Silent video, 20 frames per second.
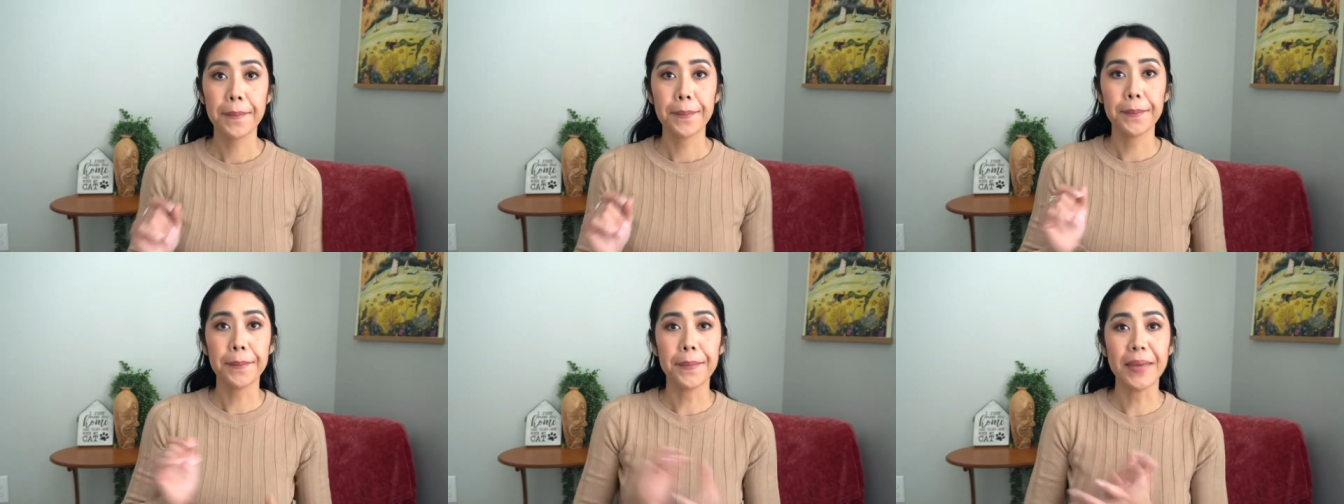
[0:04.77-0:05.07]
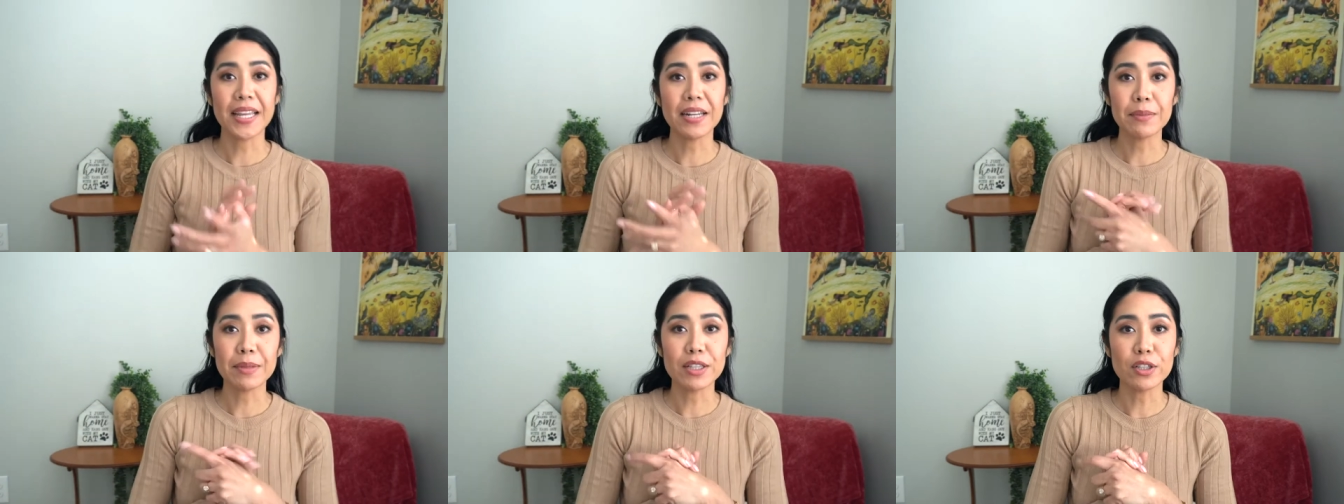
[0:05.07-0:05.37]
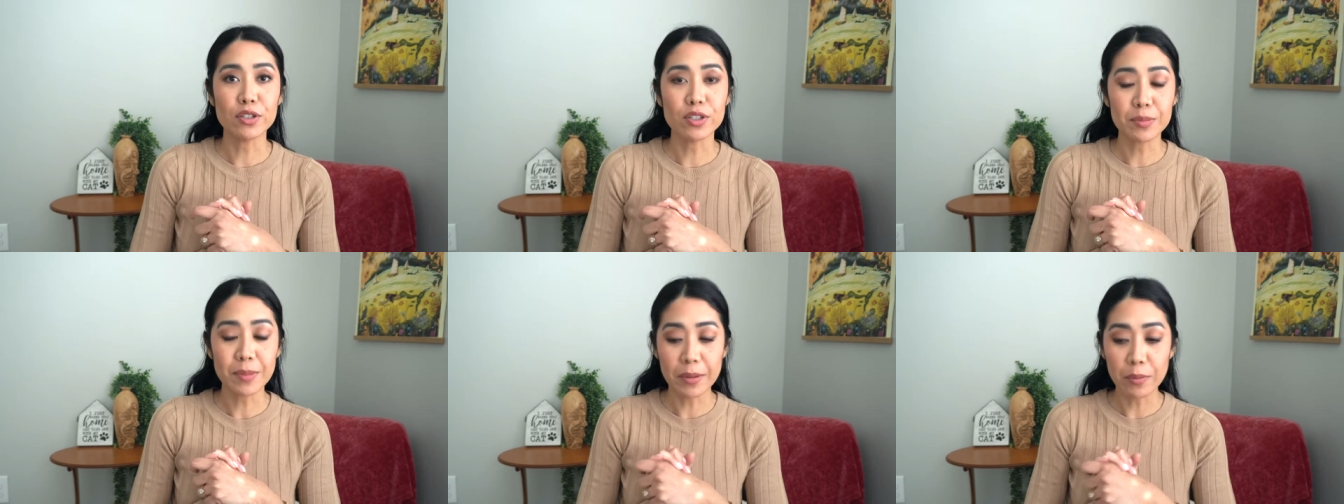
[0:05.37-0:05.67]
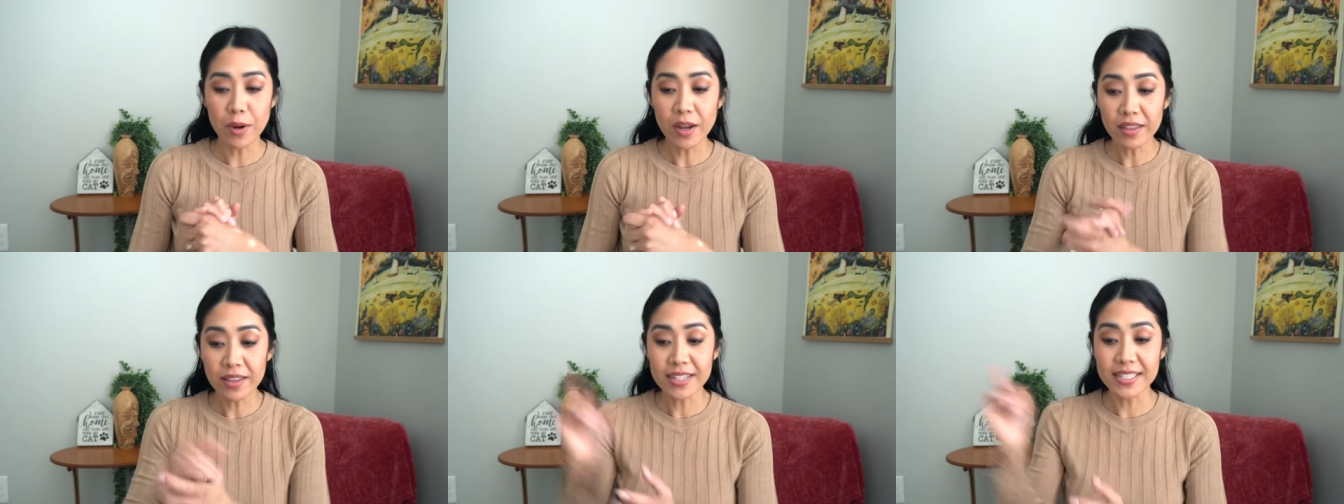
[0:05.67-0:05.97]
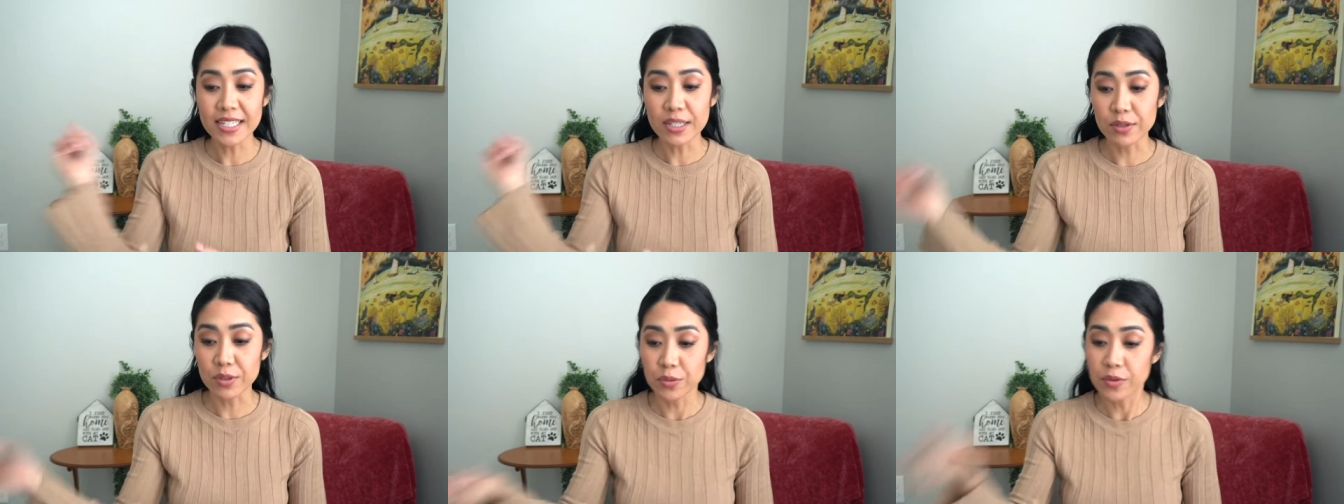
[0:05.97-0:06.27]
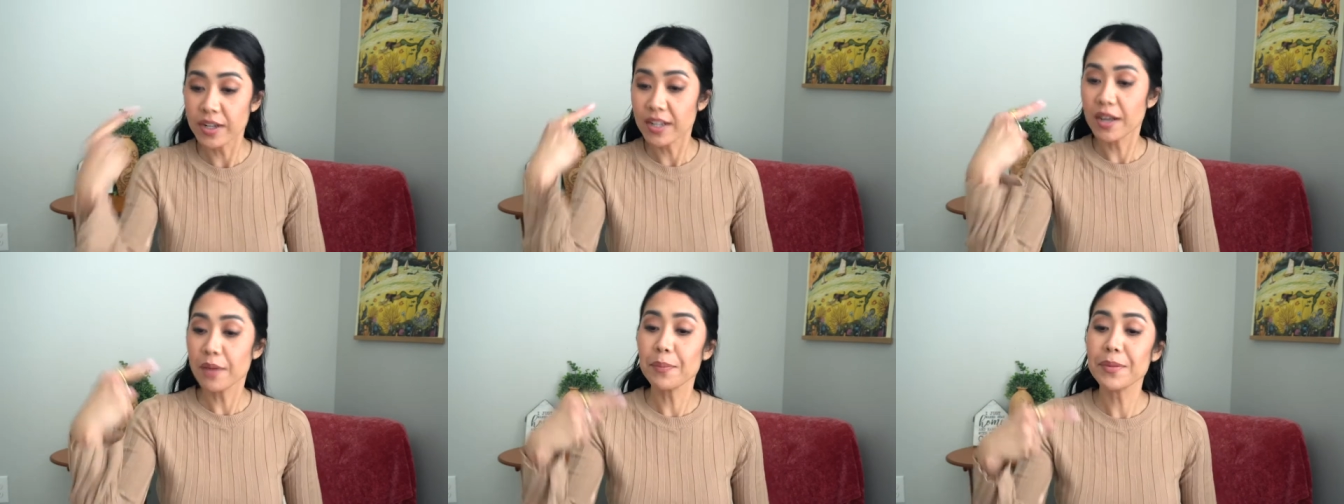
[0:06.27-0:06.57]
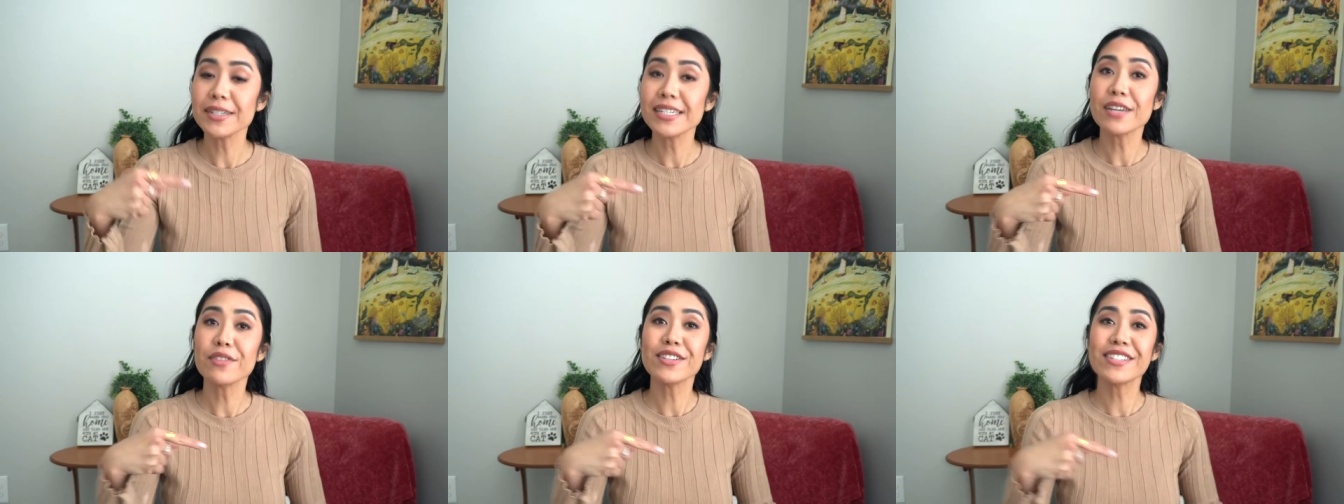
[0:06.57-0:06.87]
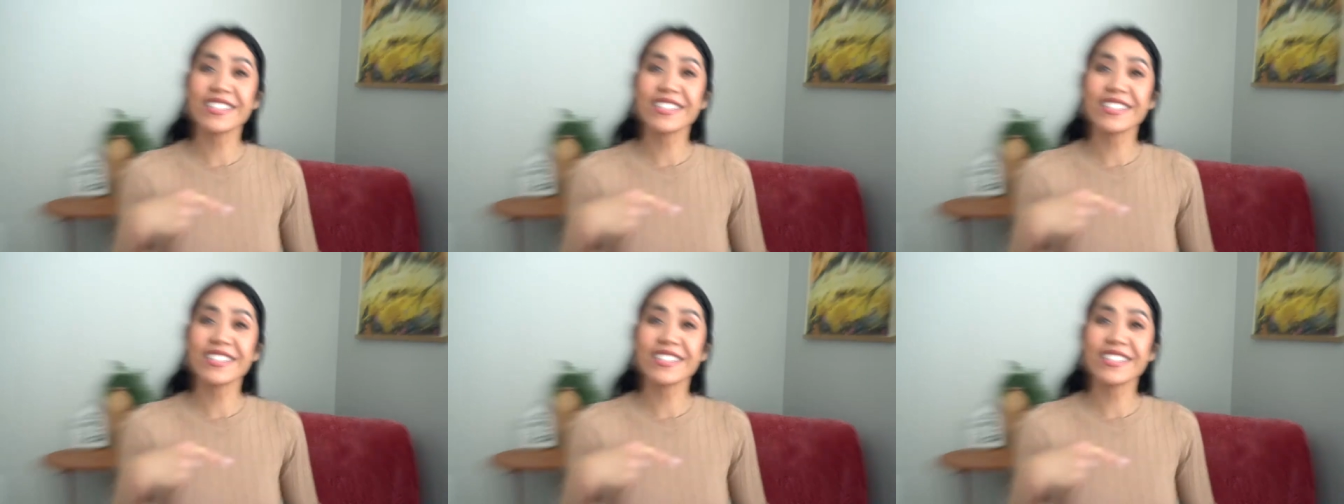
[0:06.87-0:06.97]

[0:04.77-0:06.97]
made me lose my breath because I was running up and down the